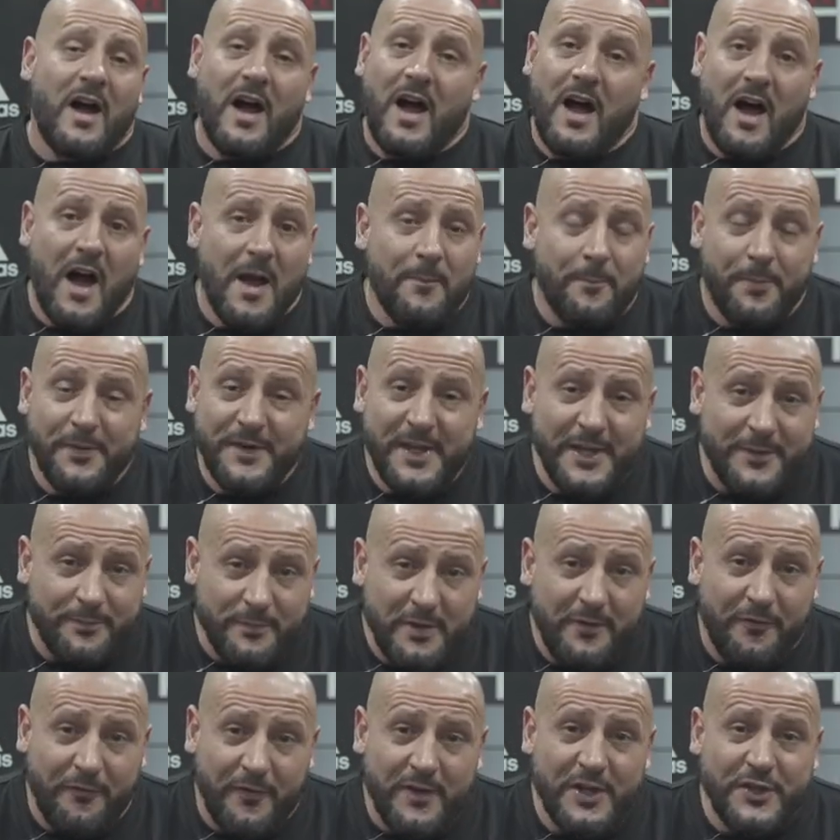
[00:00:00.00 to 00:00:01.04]
I predict
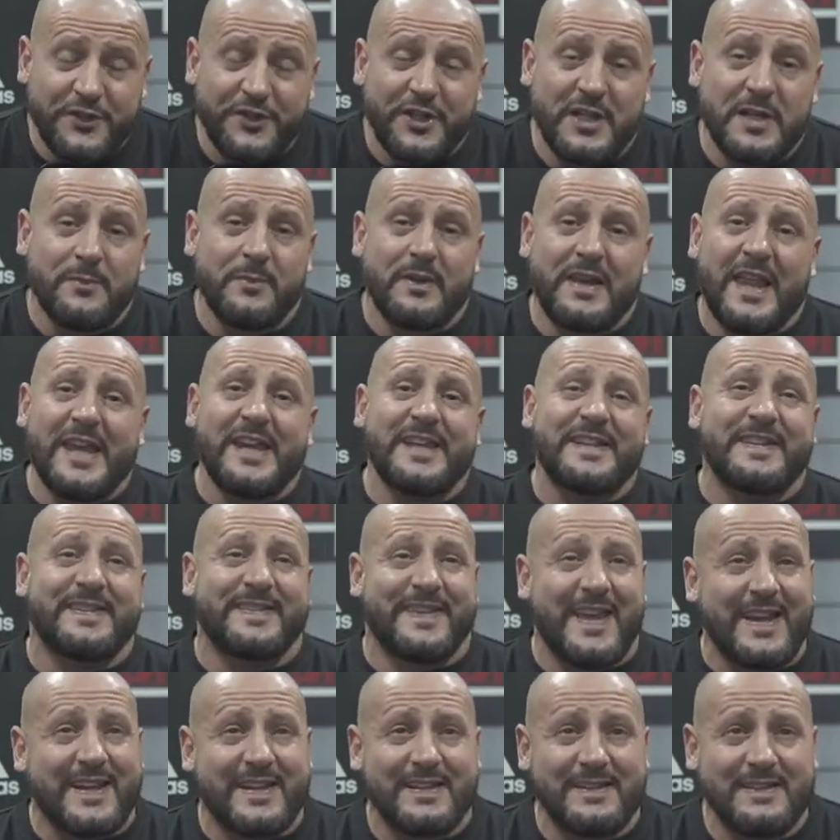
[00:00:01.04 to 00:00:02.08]
me finishing him late in the
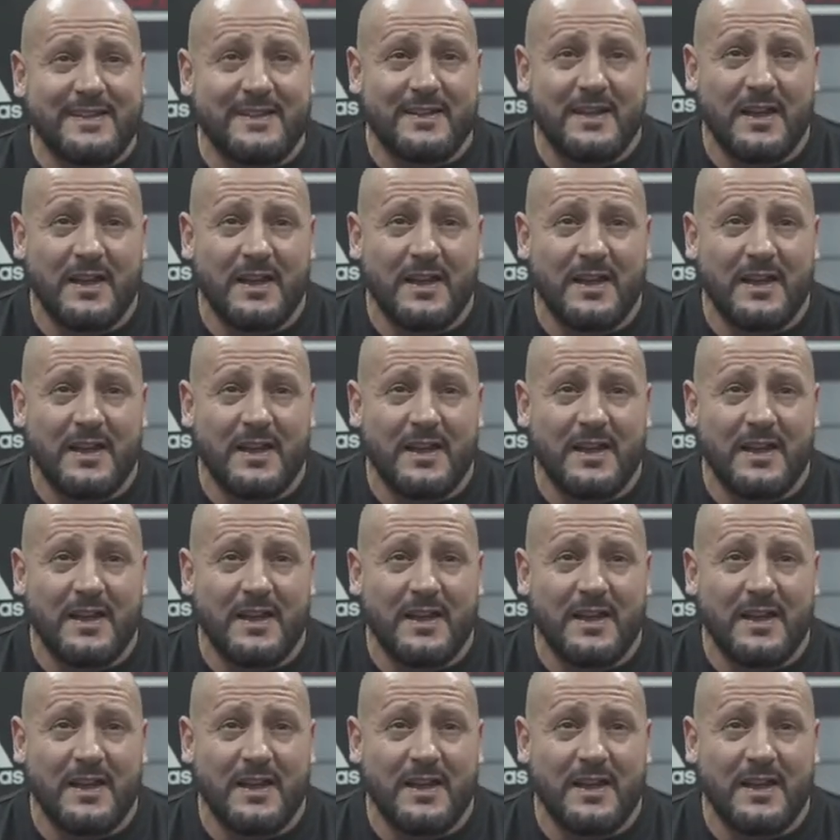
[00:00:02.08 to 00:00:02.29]
second